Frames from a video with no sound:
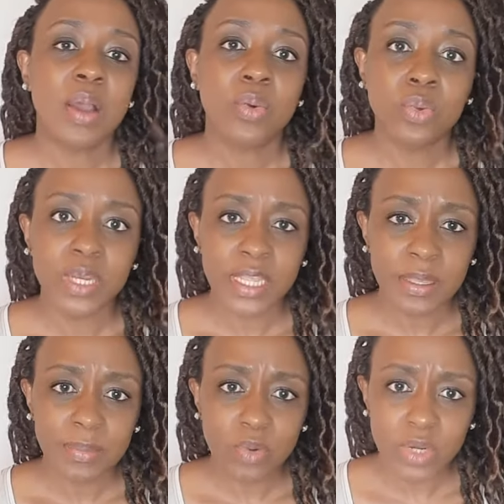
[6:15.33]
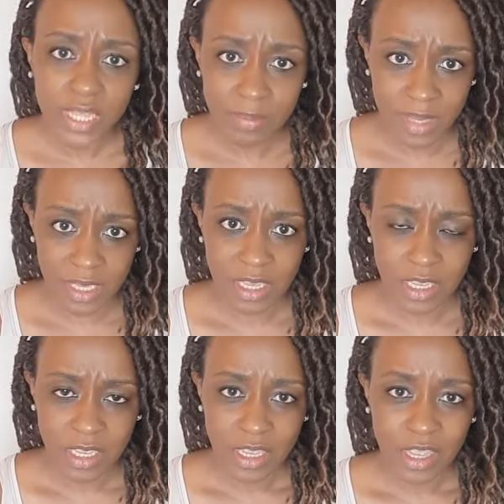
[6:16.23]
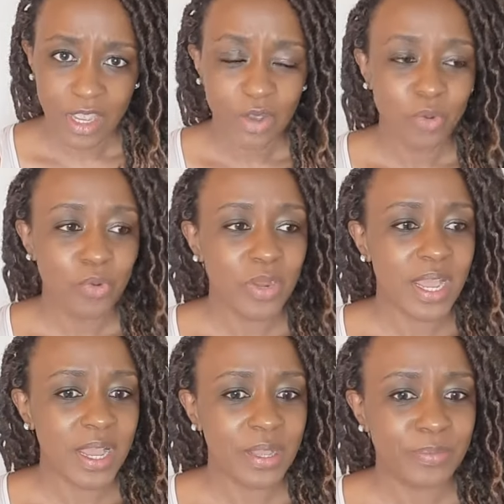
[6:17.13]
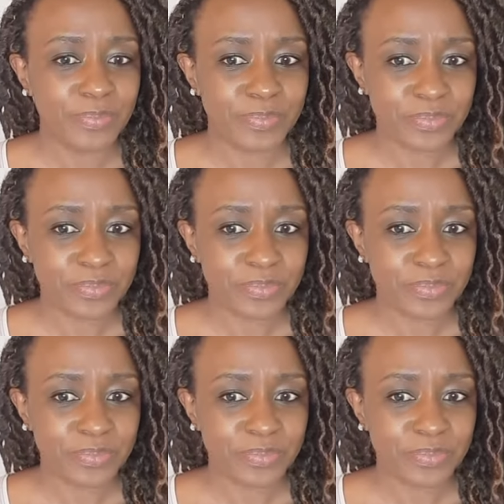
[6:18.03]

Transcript: ulimi una